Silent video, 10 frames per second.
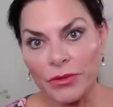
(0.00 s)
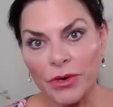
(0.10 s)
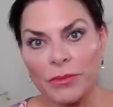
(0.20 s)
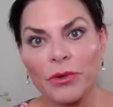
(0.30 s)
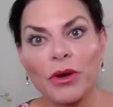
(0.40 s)
the
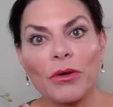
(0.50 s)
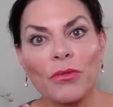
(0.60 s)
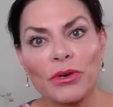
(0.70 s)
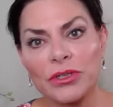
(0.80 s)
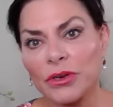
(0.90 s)
Red Bar
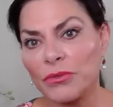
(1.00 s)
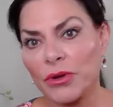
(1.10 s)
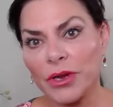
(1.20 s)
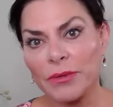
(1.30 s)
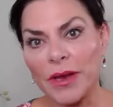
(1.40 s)
were so
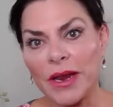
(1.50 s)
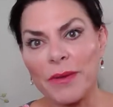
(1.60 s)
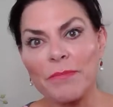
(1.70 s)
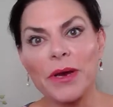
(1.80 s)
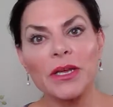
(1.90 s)
worried about it.
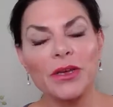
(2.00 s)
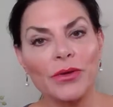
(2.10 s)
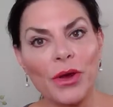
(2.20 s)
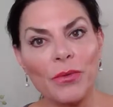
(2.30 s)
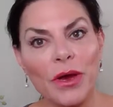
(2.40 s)
But you
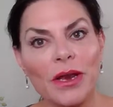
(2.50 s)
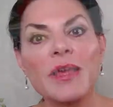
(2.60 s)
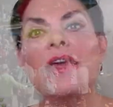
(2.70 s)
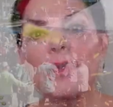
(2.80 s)
know what? They